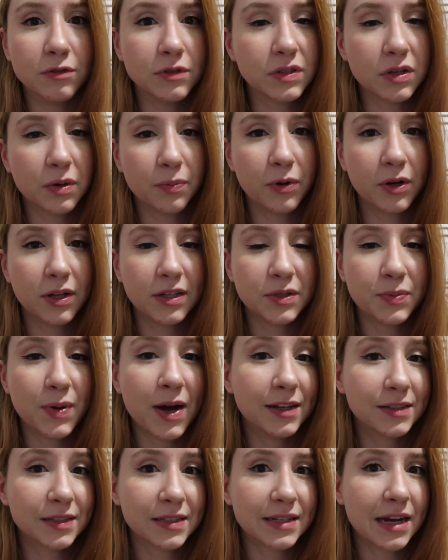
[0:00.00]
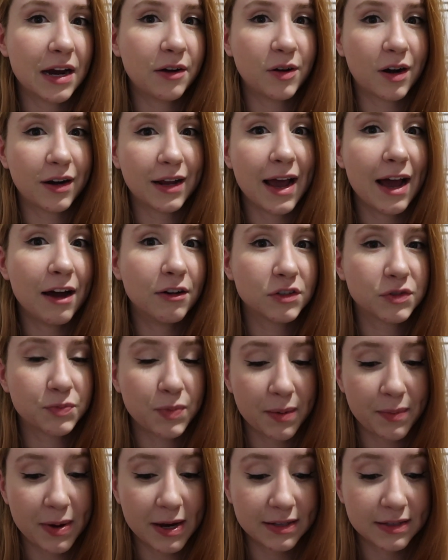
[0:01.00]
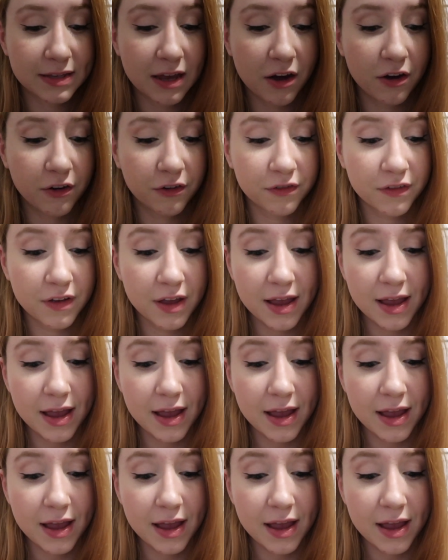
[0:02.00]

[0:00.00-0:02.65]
house or put a deposit down on a house by myself.